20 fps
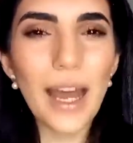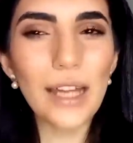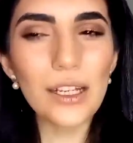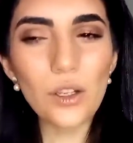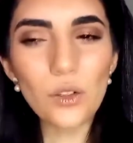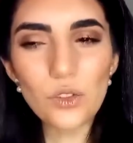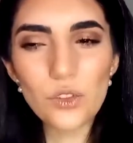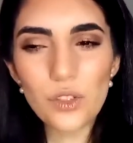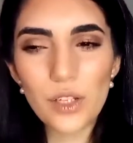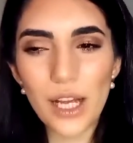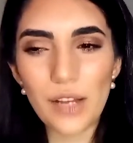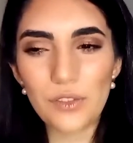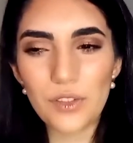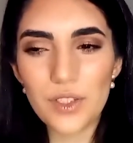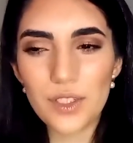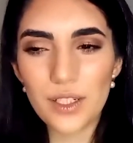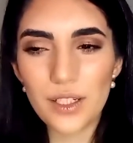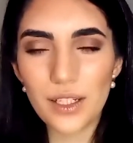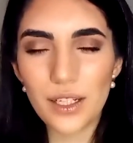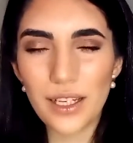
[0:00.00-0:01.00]
And also I have to
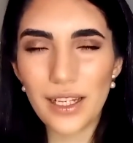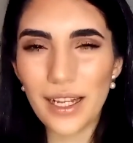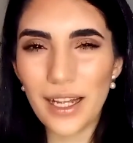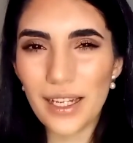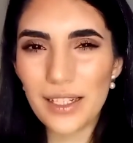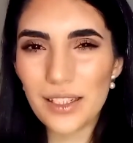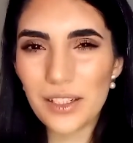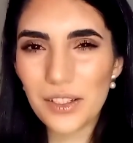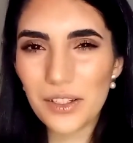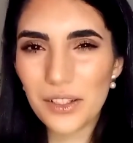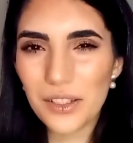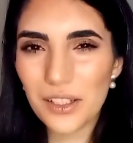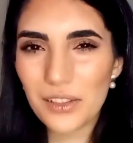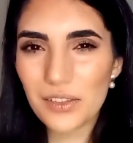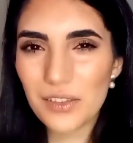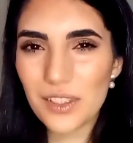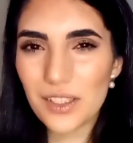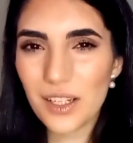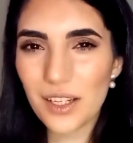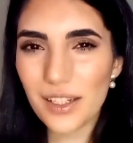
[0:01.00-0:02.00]
say that it has a kind of
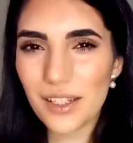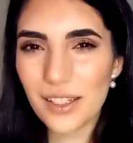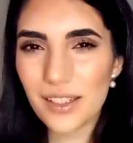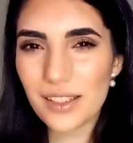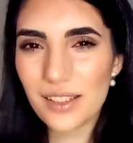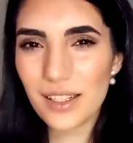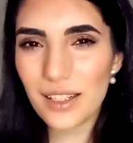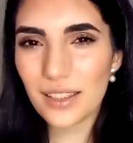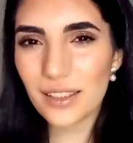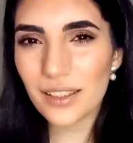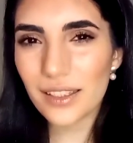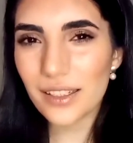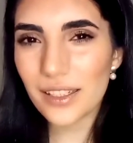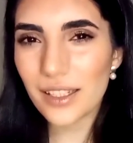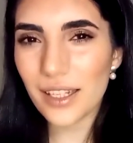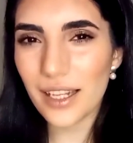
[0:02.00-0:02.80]
psychedelic